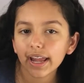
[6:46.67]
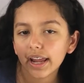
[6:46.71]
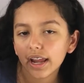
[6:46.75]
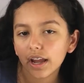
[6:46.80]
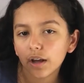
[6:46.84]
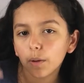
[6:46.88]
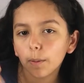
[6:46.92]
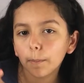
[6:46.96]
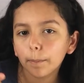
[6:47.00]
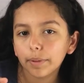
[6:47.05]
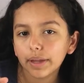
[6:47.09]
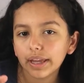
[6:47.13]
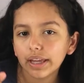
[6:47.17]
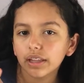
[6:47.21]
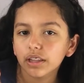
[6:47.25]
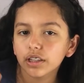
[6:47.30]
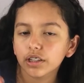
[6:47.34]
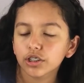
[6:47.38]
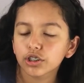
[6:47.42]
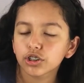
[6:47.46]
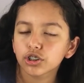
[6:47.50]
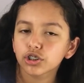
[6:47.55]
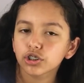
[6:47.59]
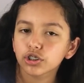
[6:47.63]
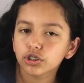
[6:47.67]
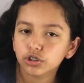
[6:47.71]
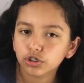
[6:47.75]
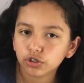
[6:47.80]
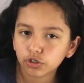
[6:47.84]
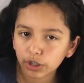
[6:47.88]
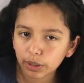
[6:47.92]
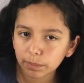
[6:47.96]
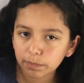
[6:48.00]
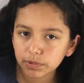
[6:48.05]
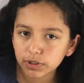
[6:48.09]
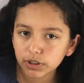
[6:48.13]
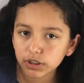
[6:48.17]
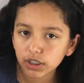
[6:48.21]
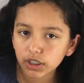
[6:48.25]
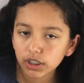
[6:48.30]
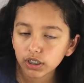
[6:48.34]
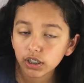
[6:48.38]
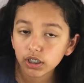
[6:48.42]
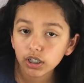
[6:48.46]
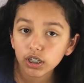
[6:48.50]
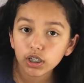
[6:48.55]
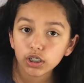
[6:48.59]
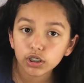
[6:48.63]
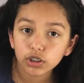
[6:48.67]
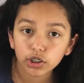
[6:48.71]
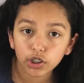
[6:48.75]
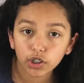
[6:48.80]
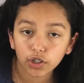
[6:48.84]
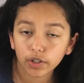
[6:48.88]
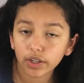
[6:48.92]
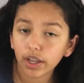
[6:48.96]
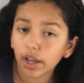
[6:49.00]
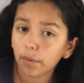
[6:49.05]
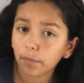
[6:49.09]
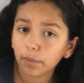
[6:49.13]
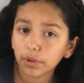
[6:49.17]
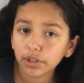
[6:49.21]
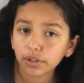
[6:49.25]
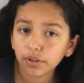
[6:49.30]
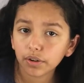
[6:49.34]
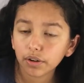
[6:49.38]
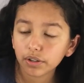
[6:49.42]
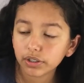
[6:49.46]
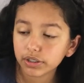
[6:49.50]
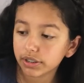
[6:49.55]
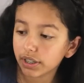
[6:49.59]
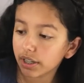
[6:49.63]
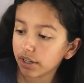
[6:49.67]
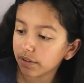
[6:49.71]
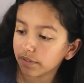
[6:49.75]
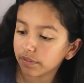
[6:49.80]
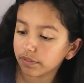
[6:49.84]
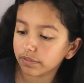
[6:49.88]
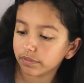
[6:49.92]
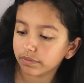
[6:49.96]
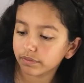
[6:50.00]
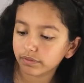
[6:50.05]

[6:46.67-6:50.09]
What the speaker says: It will be in the description so you get one yourself.